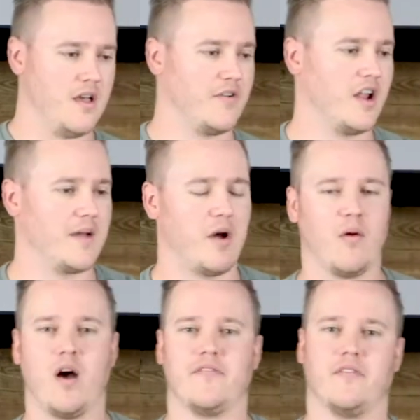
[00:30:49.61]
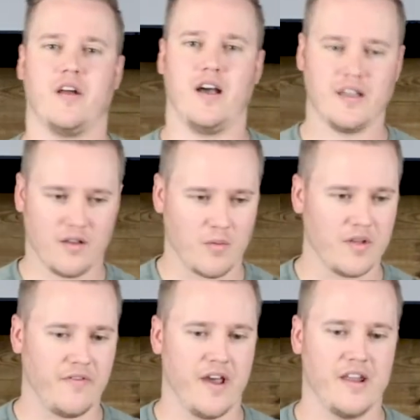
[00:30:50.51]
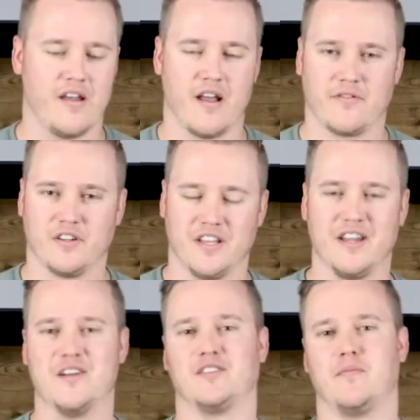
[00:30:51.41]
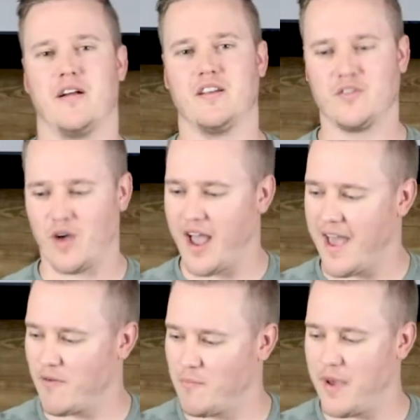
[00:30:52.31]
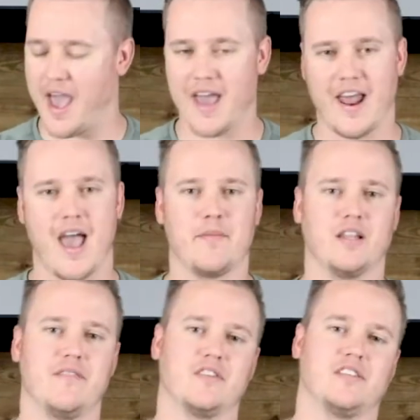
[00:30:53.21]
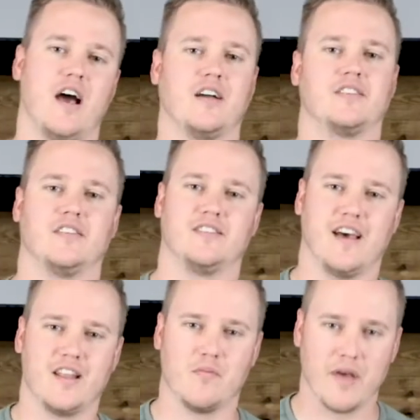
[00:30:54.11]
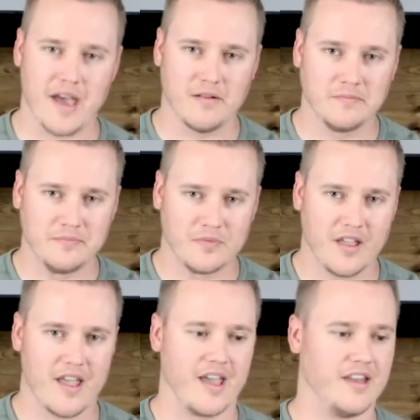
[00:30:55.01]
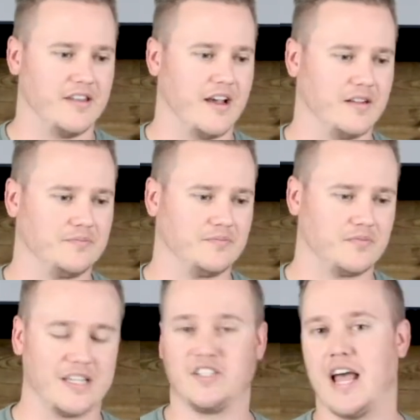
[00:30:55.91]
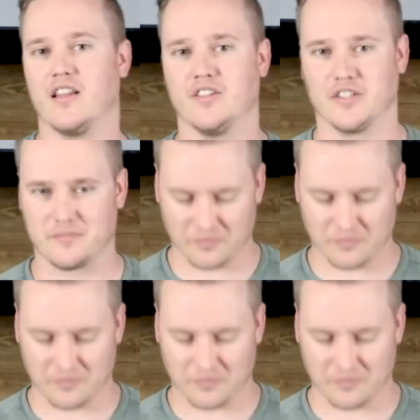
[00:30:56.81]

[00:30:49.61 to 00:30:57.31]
If you're like my wife and I, you know, we find out after 10 years of marriage, well, I have a bad habit of leaving socks on the side of the bed. And that's challenging.